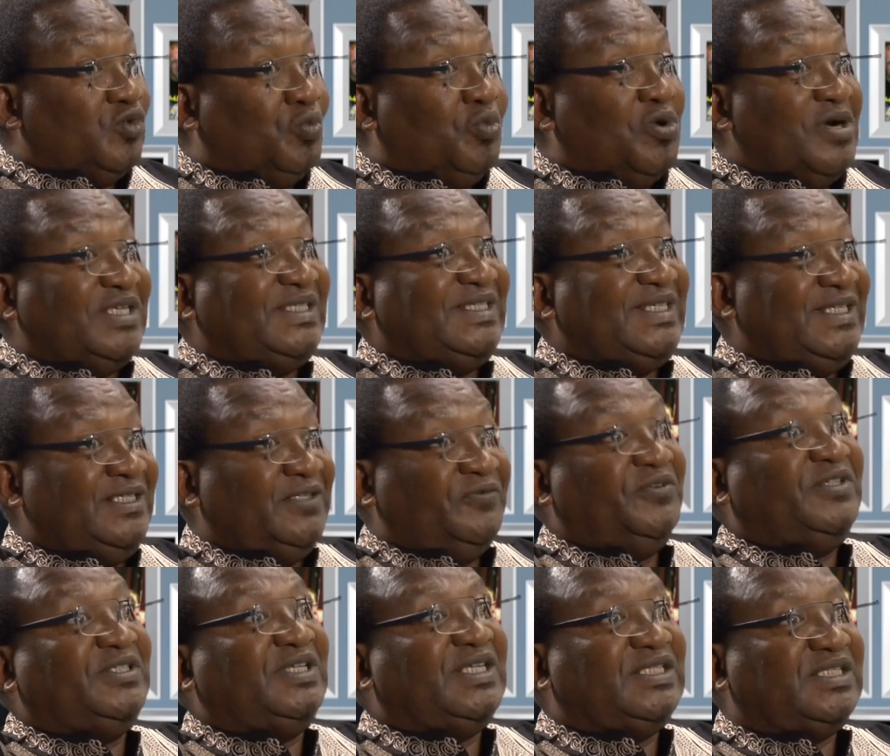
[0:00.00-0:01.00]
police
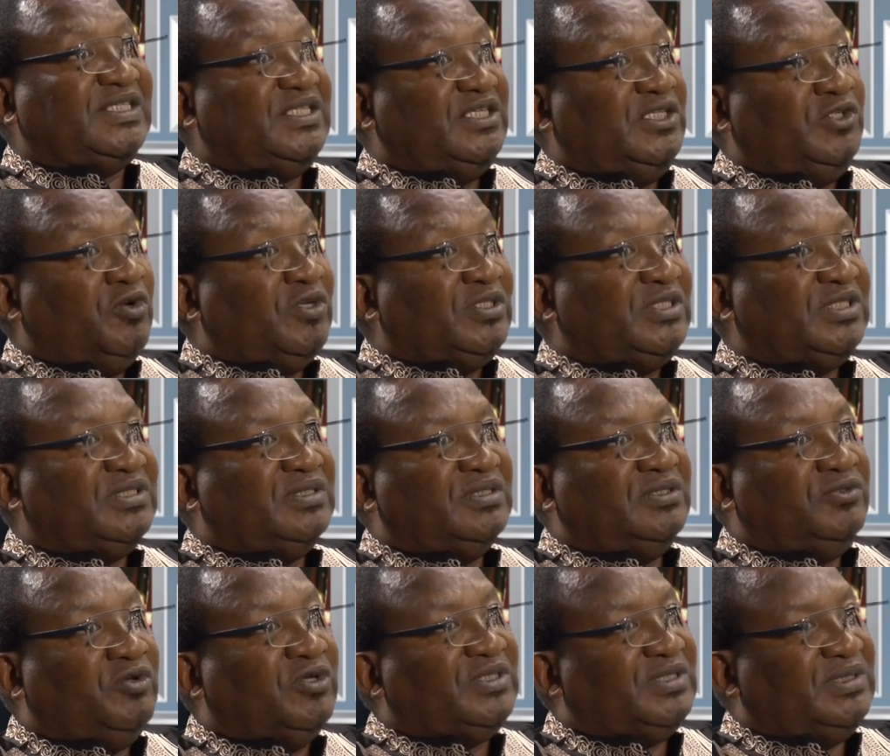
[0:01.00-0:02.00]
inefficiency, not
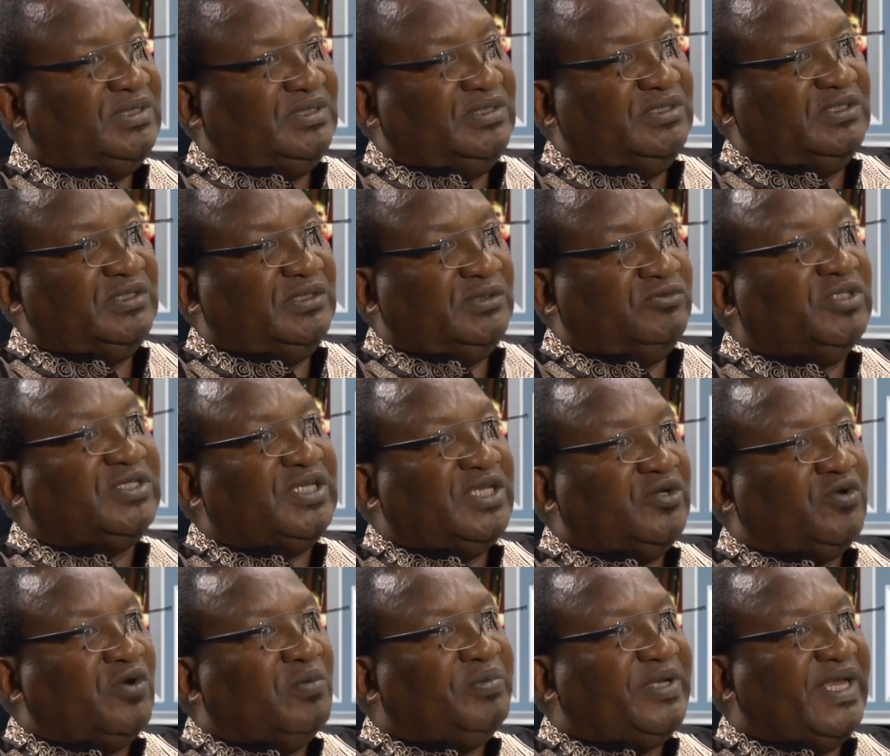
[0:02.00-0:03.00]

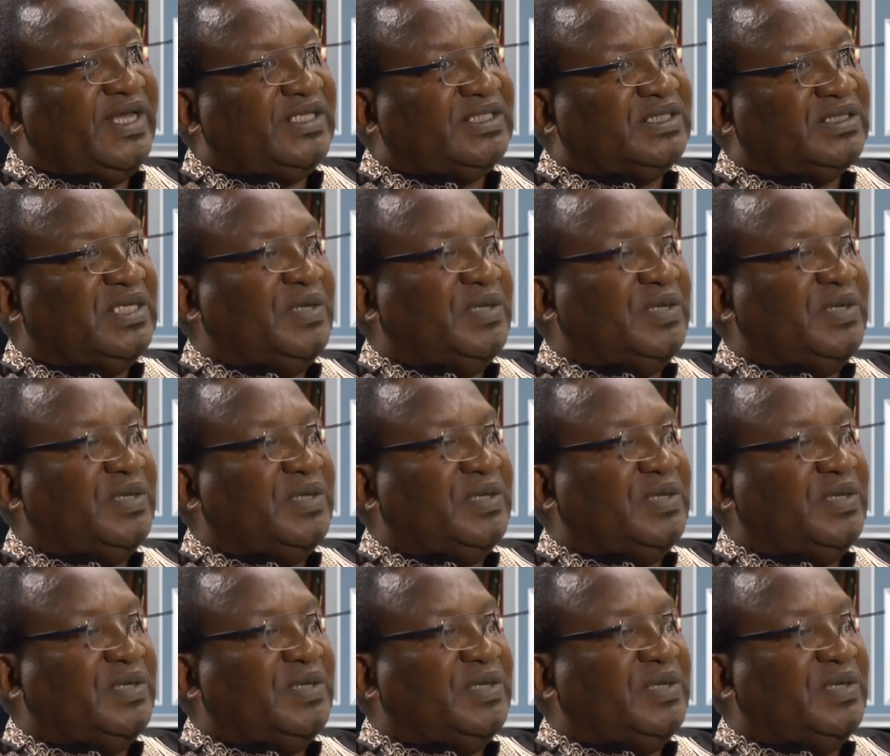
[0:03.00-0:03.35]
any complaint.